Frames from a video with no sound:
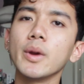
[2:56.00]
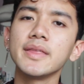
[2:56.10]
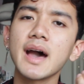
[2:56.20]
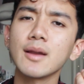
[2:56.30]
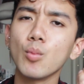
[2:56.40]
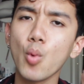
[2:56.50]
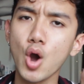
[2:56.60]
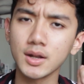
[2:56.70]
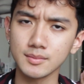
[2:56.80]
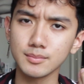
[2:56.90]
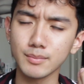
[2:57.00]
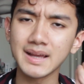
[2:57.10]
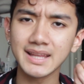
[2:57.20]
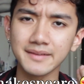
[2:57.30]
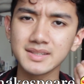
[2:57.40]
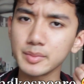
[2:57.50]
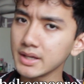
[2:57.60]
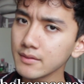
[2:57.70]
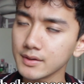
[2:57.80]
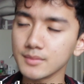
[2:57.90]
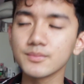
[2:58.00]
the way that I want my life to be